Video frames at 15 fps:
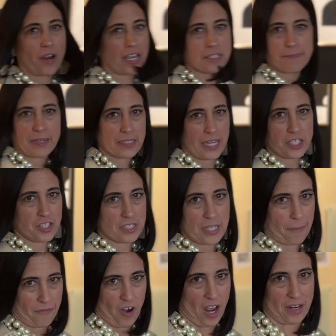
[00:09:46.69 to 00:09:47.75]
expectations up
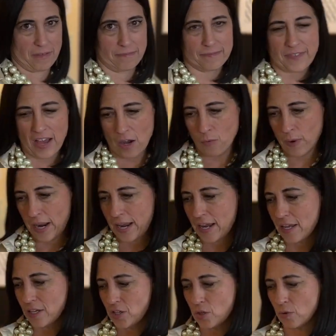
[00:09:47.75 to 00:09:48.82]
front. That way
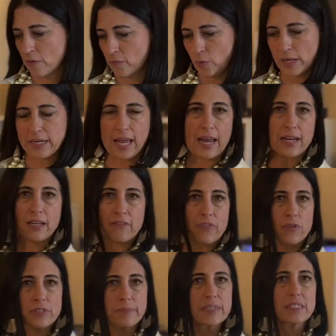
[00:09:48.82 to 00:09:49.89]
you avoid any of those
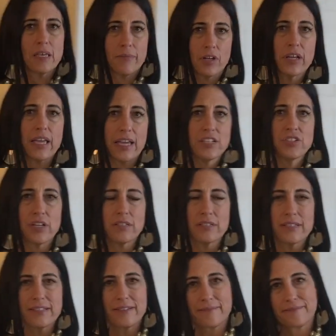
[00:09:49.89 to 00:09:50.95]
miscommunications.